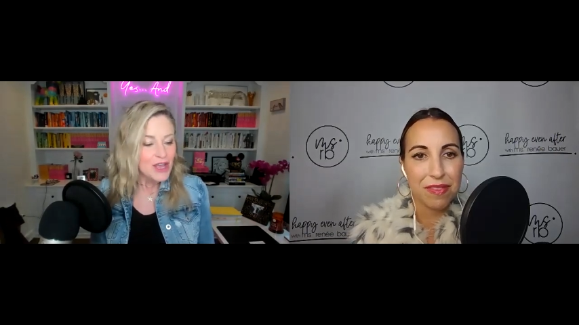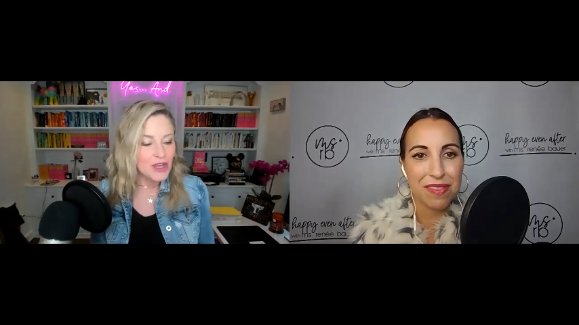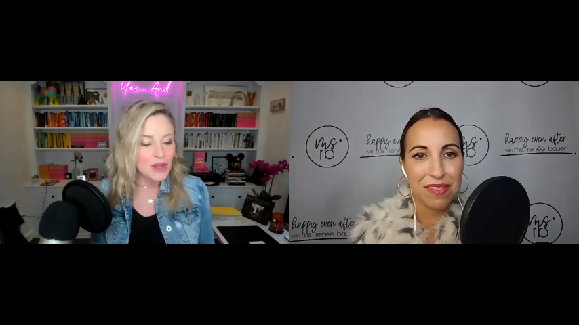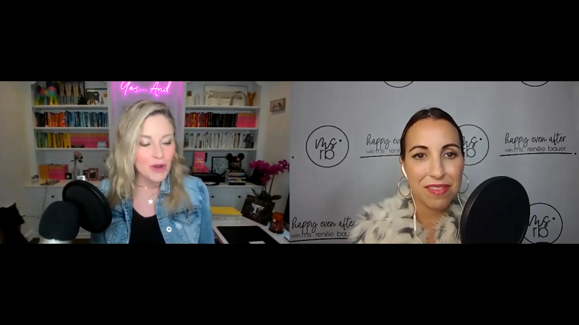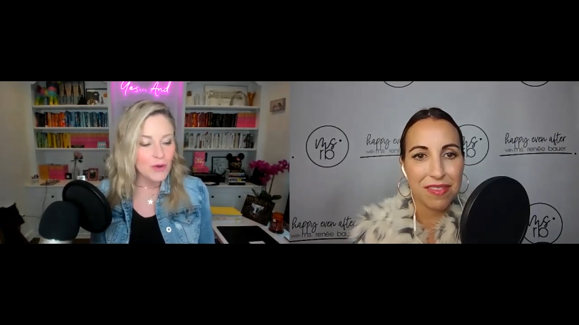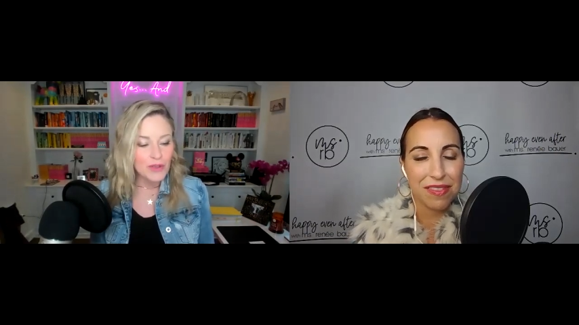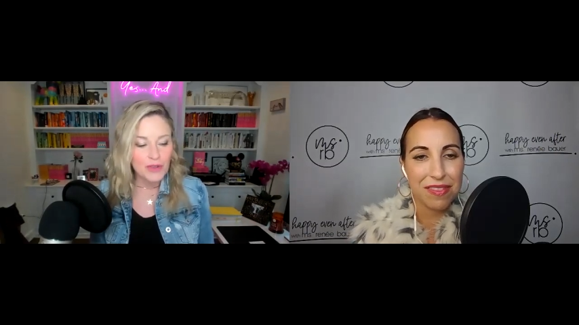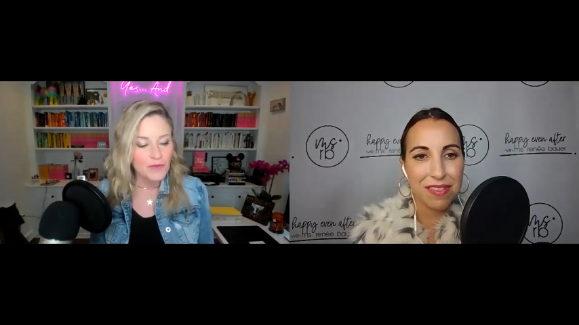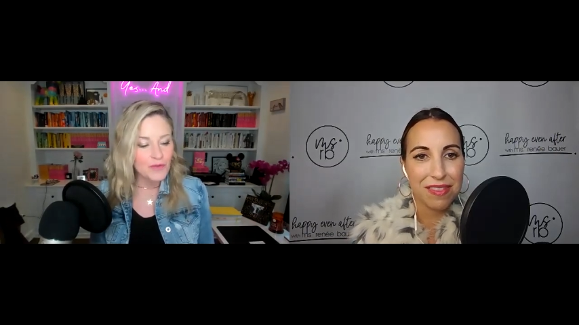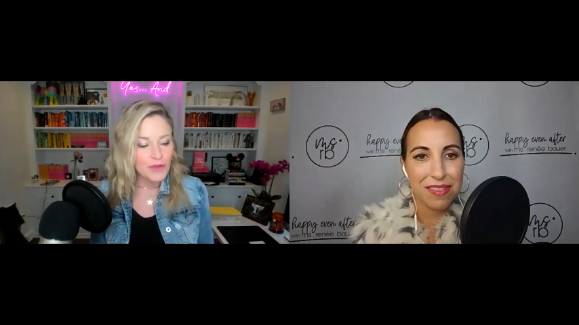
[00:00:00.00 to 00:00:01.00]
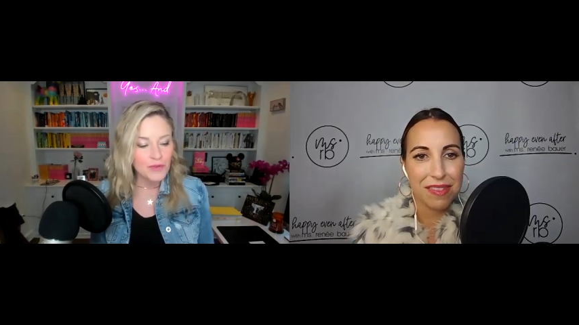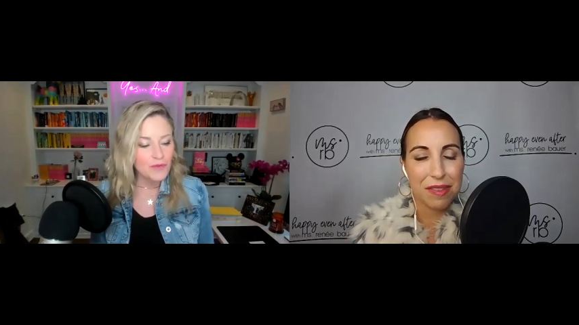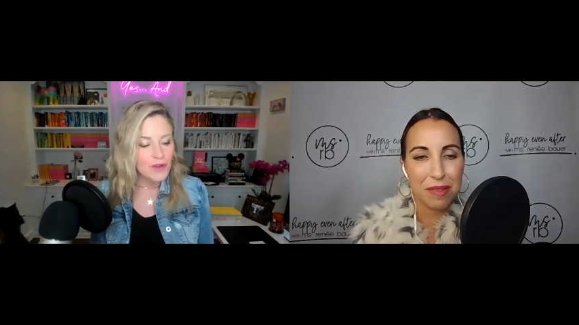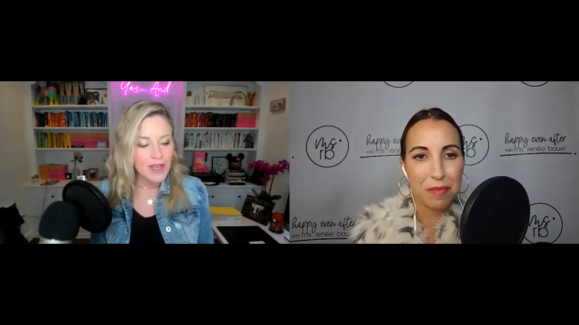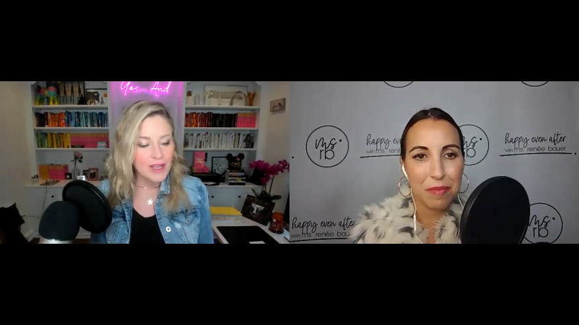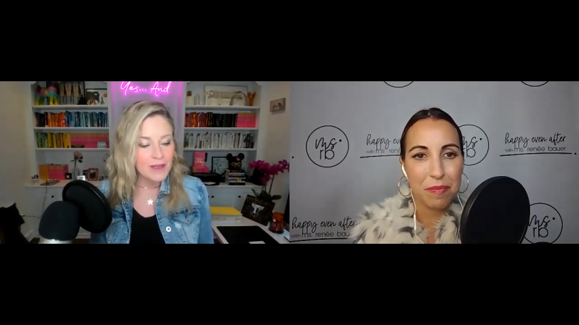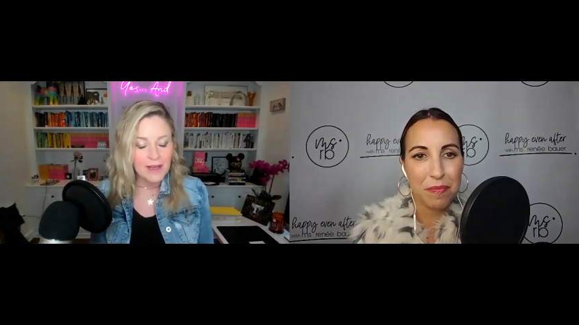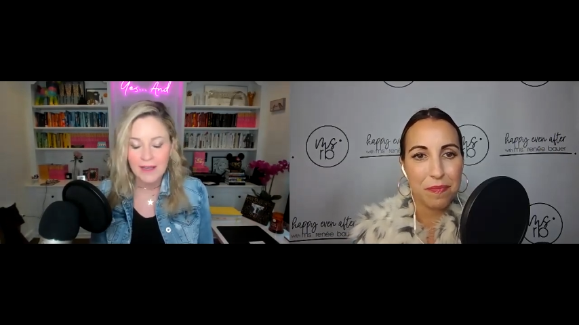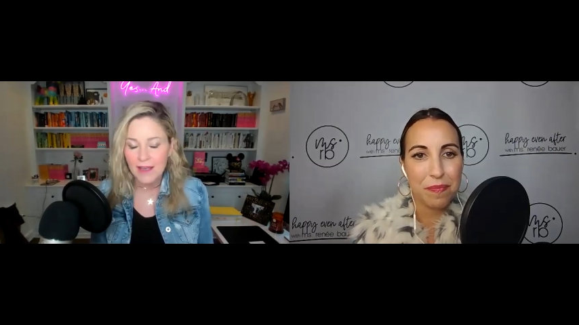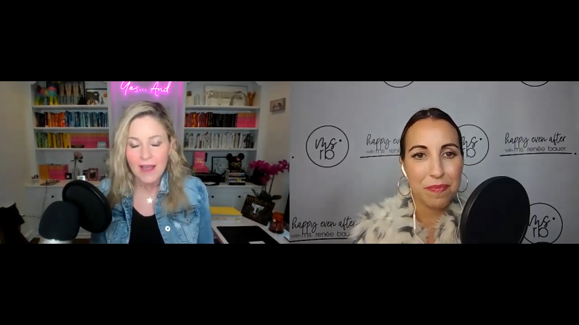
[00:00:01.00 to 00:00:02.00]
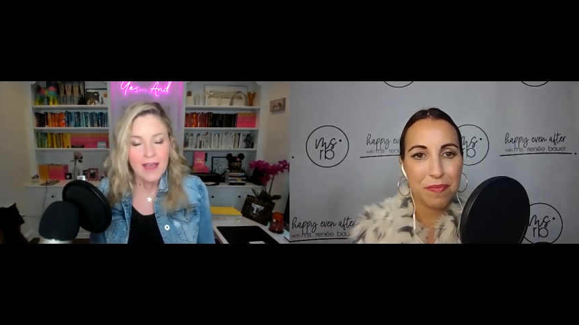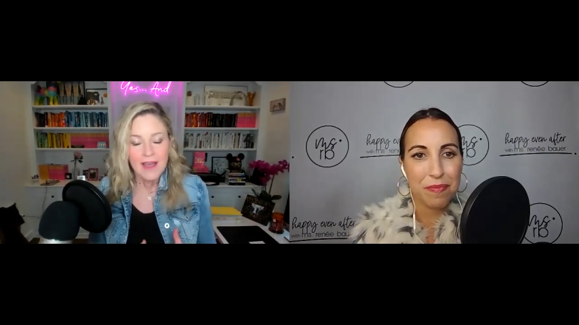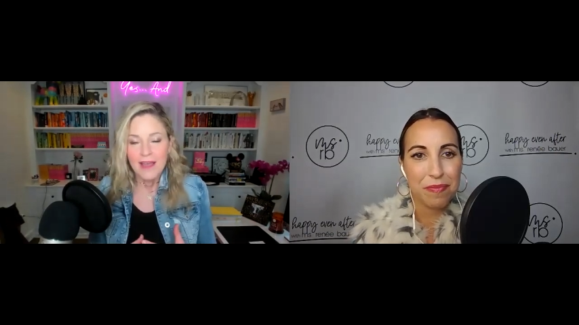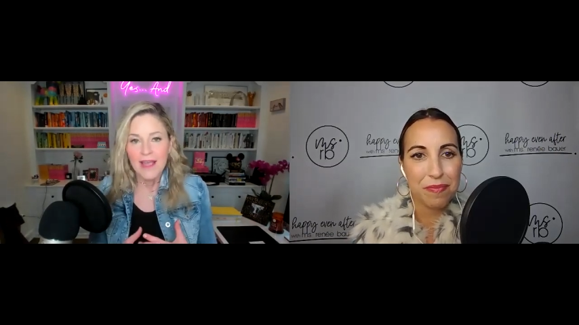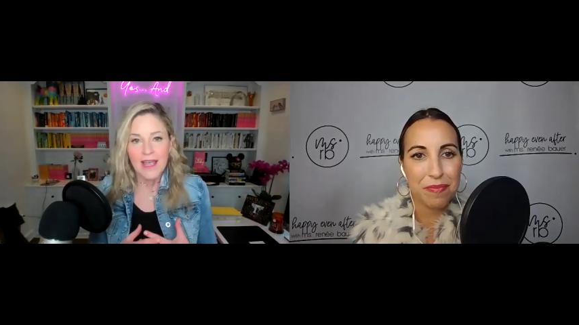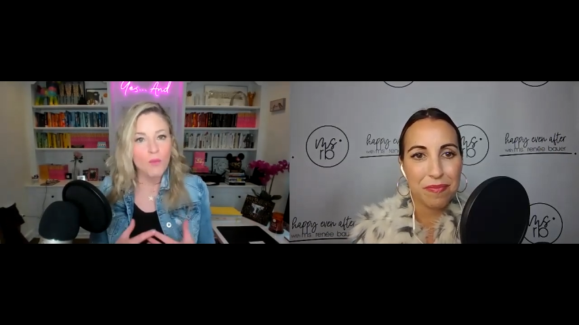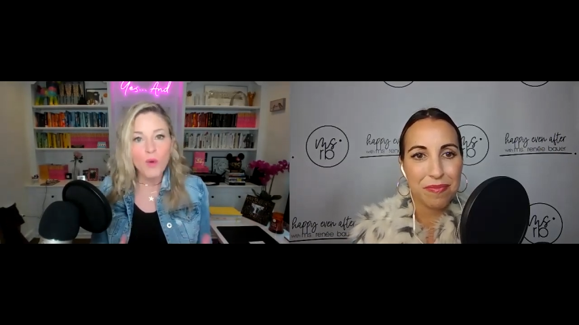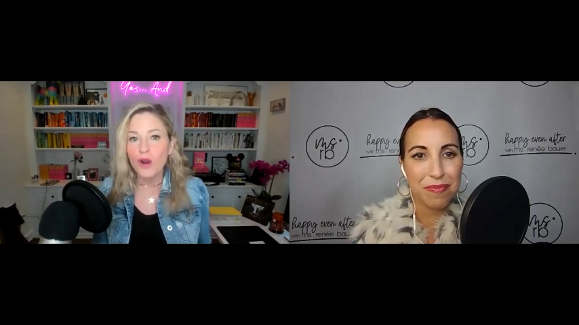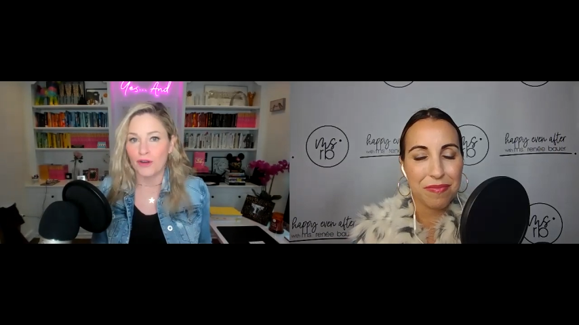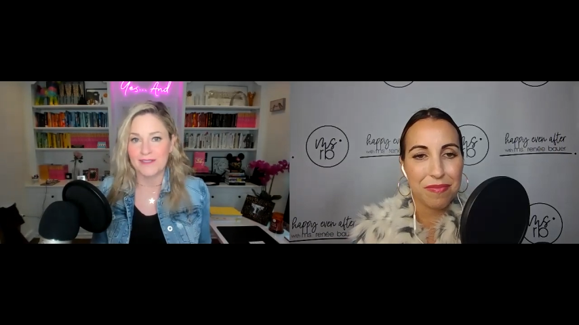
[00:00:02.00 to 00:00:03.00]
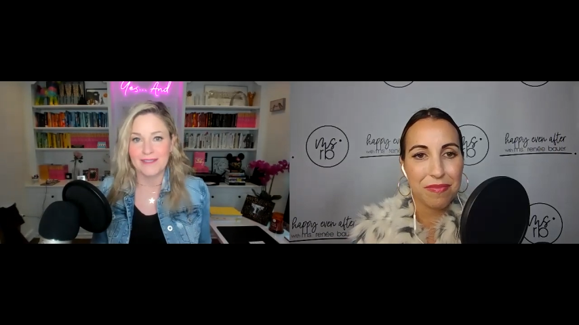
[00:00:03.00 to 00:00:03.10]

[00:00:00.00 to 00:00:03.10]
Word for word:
Speaker 1: you know you've you it works